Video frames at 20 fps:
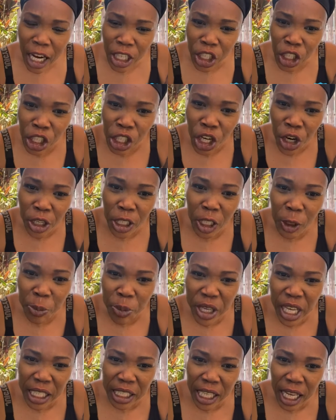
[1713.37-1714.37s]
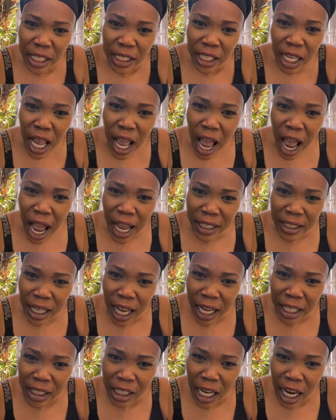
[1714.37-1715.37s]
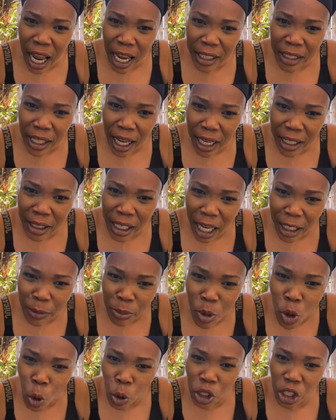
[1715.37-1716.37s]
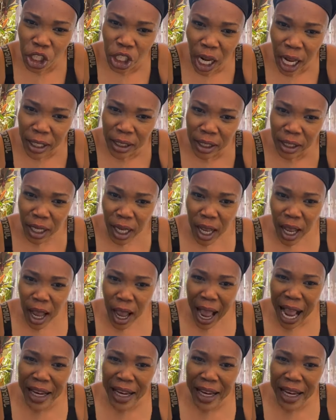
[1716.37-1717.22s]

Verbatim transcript: and share the space as as as as as, as musicians.